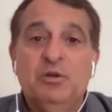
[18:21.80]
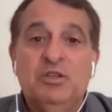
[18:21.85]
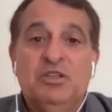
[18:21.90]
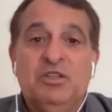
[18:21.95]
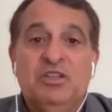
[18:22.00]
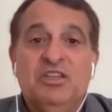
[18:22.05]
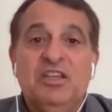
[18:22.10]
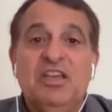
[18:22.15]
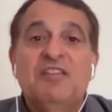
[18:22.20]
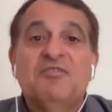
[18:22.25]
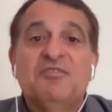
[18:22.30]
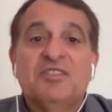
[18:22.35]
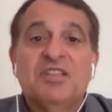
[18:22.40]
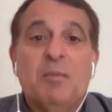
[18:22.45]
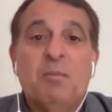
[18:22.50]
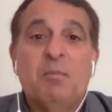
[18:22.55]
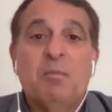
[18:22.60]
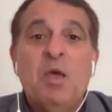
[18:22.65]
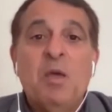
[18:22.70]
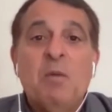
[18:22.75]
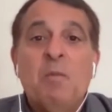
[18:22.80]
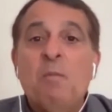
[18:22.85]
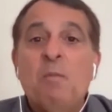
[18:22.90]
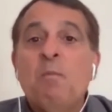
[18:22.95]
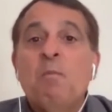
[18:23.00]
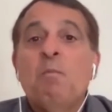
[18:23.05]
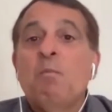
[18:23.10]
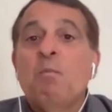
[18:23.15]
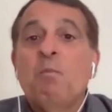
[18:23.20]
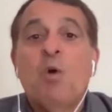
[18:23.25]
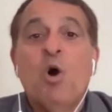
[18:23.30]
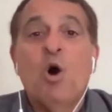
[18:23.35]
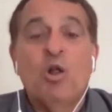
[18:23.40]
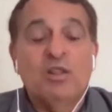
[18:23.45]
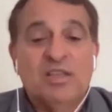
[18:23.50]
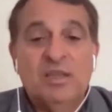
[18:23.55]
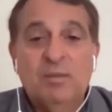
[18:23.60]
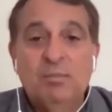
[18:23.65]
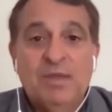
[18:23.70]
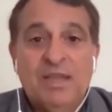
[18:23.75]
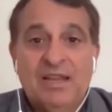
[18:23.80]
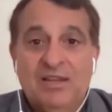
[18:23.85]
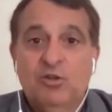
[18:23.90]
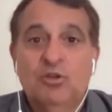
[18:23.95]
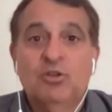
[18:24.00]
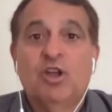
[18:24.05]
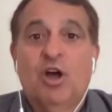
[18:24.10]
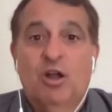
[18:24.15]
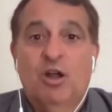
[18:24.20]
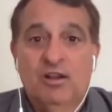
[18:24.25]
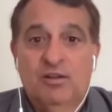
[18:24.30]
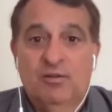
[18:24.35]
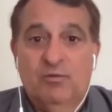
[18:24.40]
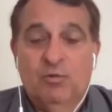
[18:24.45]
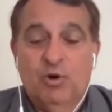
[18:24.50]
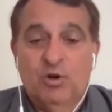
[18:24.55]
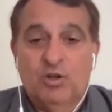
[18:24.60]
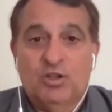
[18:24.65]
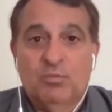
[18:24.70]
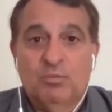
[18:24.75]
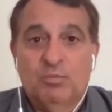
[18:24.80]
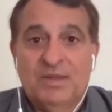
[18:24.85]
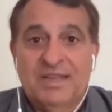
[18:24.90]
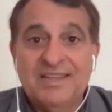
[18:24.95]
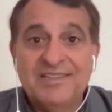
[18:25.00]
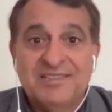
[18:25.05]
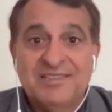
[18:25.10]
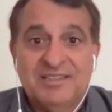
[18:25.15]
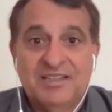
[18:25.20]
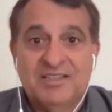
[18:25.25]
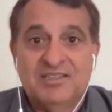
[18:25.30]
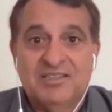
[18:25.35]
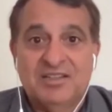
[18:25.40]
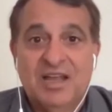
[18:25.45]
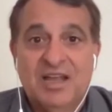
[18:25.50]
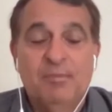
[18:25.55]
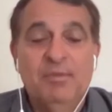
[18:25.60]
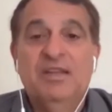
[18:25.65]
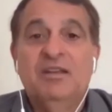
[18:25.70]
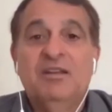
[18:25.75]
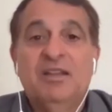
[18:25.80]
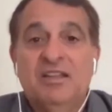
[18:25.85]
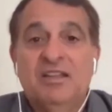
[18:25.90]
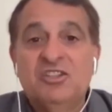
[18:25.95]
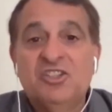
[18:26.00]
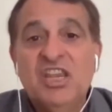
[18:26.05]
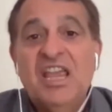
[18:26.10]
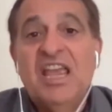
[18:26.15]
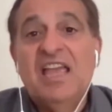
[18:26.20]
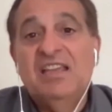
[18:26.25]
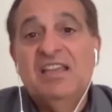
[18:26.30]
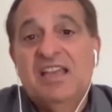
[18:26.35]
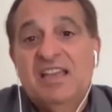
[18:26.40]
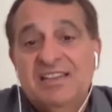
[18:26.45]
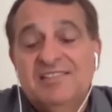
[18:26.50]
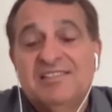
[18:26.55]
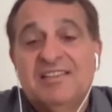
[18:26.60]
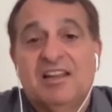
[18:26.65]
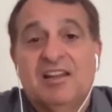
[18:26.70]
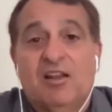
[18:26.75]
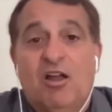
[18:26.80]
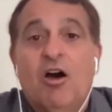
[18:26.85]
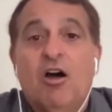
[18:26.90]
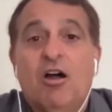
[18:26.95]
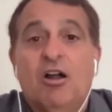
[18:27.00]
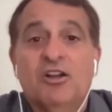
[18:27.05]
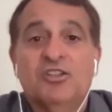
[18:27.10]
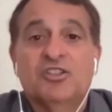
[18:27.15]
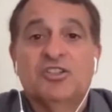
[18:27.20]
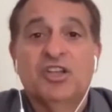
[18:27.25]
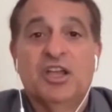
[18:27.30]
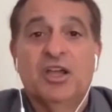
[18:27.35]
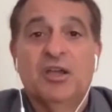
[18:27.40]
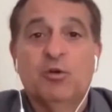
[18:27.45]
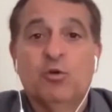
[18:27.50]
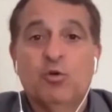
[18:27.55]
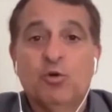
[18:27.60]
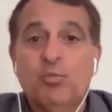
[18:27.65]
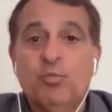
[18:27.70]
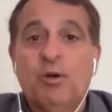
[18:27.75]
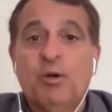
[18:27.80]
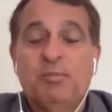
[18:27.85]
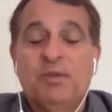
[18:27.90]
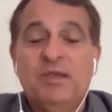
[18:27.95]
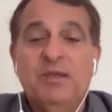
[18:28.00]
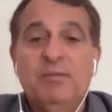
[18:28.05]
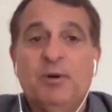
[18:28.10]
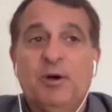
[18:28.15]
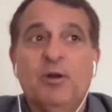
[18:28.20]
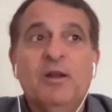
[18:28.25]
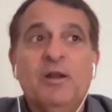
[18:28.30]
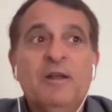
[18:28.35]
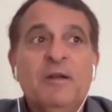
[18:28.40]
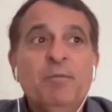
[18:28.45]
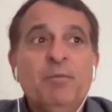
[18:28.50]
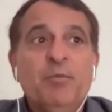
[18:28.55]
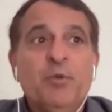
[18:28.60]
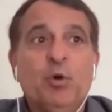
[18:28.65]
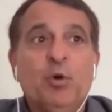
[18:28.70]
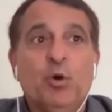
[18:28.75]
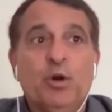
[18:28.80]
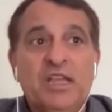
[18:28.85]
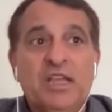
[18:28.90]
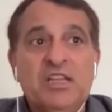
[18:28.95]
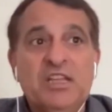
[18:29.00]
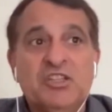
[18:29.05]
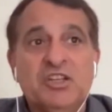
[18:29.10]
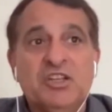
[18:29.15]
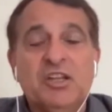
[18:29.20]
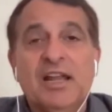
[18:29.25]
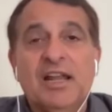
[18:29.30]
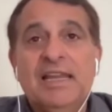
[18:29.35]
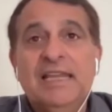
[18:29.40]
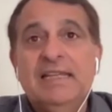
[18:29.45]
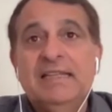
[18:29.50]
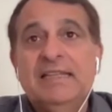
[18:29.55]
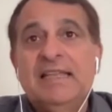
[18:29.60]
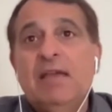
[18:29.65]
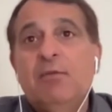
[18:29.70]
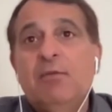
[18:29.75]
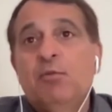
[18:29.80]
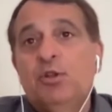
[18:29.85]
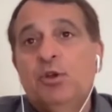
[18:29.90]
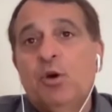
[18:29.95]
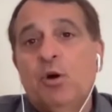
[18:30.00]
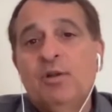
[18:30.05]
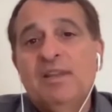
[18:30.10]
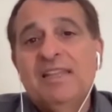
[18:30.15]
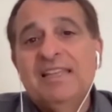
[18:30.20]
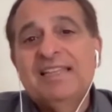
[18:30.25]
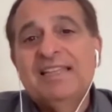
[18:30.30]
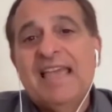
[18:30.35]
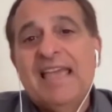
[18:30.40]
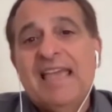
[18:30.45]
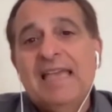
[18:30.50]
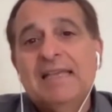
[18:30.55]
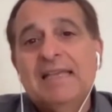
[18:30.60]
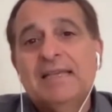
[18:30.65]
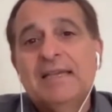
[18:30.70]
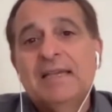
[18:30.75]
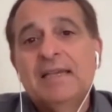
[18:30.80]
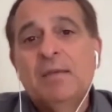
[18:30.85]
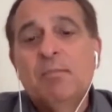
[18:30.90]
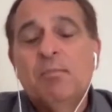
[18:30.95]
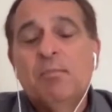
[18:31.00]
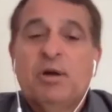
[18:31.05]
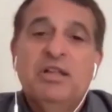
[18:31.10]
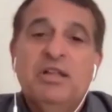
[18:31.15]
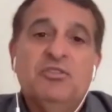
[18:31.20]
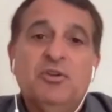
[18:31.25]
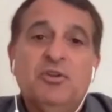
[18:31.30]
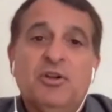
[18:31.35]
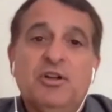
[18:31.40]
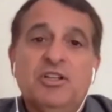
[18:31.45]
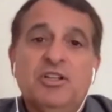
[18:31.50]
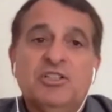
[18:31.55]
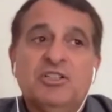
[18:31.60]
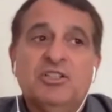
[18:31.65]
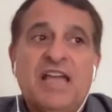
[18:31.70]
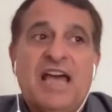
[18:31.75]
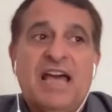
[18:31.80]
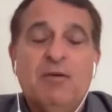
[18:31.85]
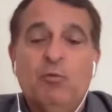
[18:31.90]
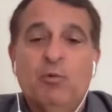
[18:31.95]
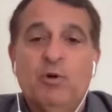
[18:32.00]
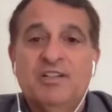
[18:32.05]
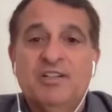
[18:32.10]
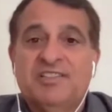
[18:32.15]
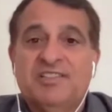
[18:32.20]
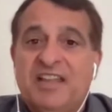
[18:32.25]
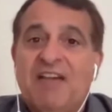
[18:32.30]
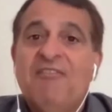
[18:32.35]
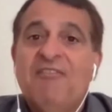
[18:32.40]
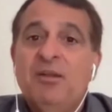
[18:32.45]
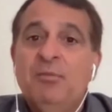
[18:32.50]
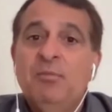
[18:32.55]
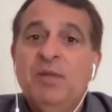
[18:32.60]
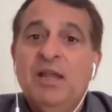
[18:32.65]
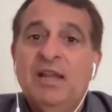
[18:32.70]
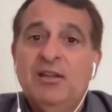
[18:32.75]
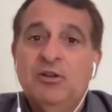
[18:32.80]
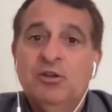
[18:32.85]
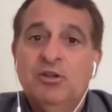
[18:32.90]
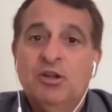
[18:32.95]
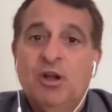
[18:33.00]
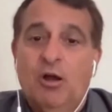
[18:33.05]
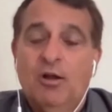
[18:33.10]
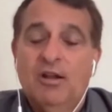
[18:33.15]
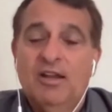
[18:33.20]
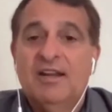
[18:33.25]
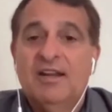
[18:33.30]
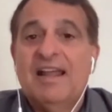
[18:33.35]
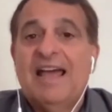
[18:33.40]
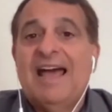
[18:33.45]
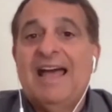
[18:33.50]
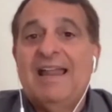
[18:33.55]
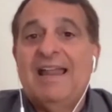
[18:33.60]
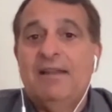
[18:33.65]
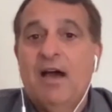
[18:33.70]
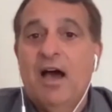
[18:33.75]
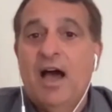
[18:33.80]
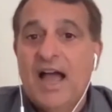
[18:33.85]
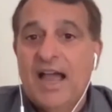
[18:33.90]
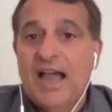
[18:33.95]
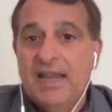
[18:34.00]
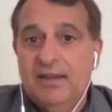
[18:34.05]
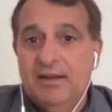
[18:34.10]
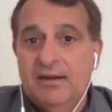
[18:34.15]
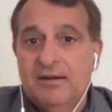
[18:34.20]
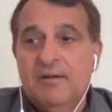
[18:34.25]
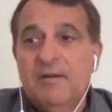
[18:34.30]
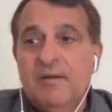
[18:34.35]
gives them multi-billion-dollar worth of business. I mean, GAA is a large group of people. Originally, they would only take printers that were $7 million and higher.